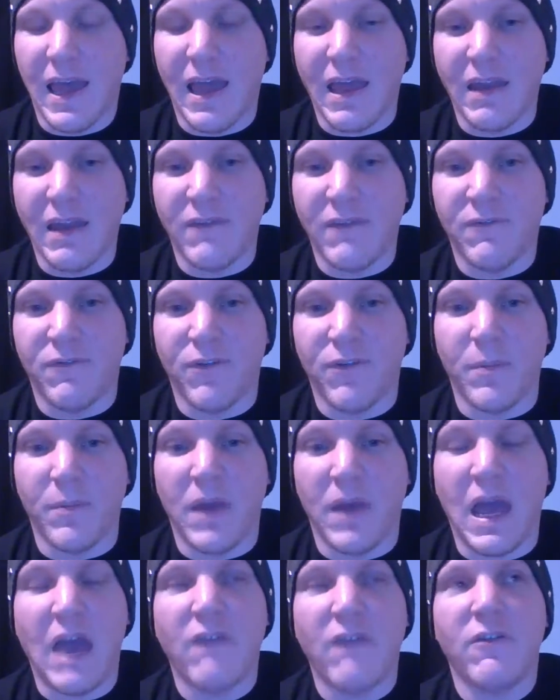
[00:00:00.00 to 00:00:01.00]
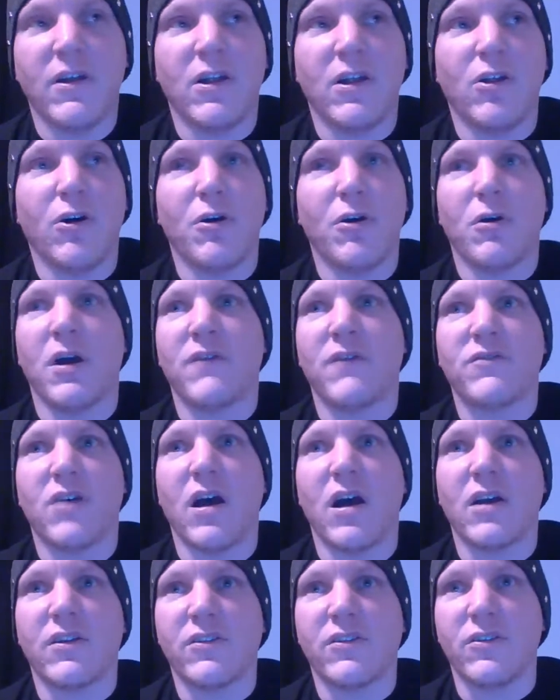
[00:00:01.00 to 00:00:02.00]
And from every lawyer I've
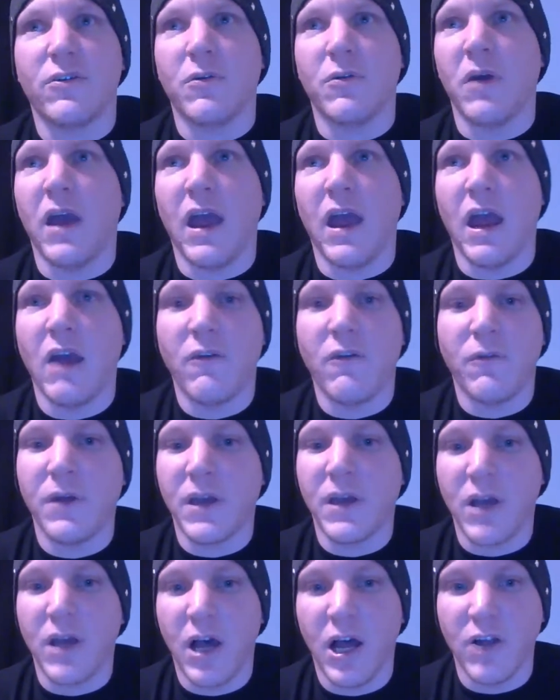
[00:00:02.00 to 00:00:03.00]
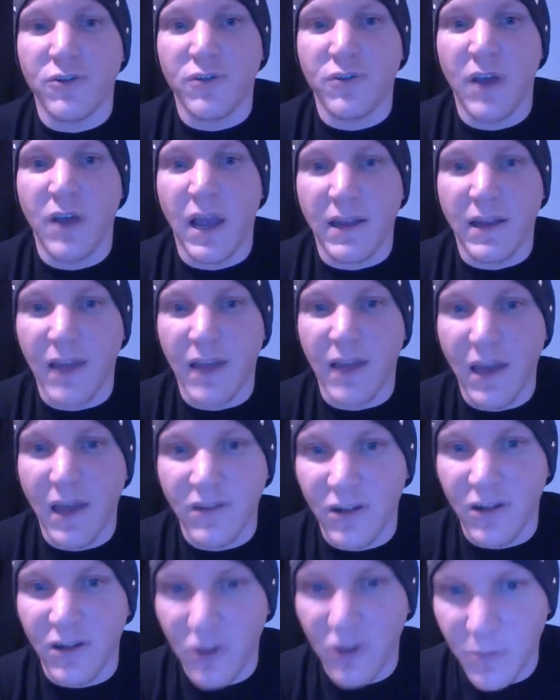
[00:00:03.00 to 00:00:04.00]
talked to, every contract
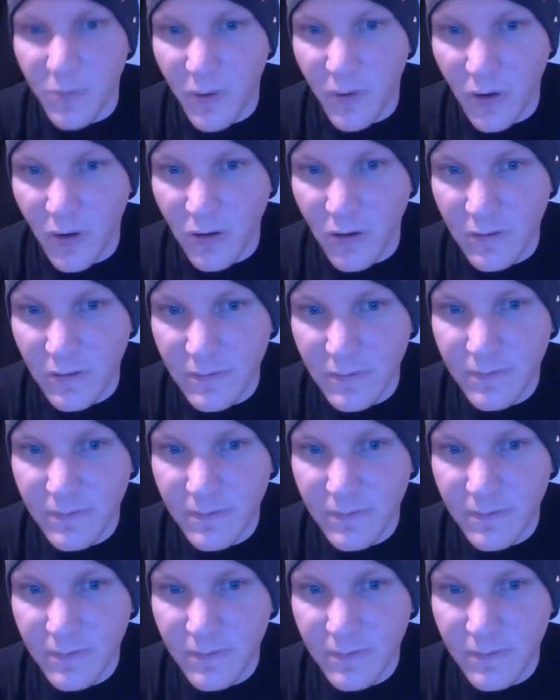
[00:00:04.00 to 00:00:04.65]
has a loophole.